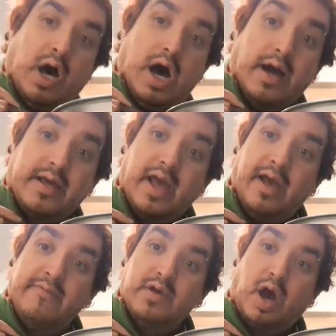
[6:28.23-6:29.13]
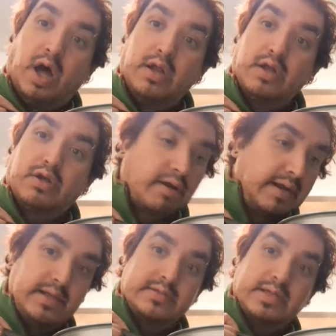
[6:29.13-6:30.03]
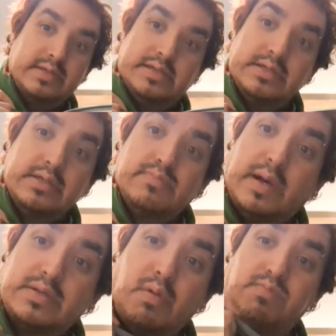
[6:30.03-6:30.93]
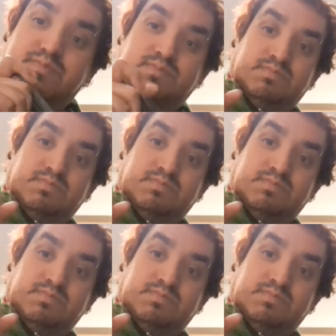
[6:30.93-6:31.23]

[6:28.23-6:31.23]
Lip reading: I gave you all the ingredients and this is my soup.